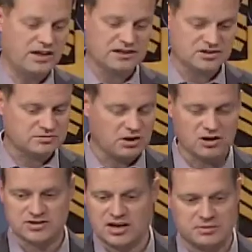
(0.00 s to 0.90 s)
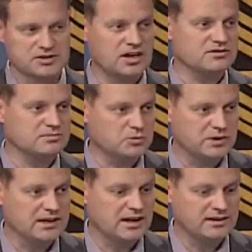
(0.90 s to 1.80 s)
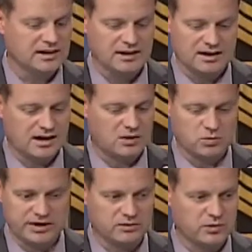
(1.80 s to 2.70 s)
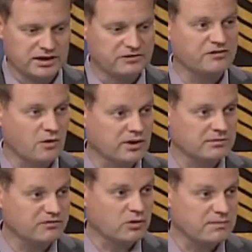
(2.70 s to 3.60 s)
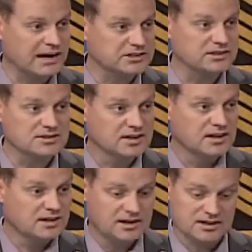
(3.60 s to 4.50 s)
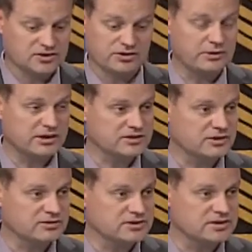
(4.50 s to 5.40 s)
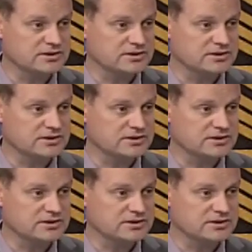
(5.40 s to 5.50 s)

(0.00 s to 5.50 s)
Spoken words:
off that small sample size from the weekend, winning four matches. Is a great way to start their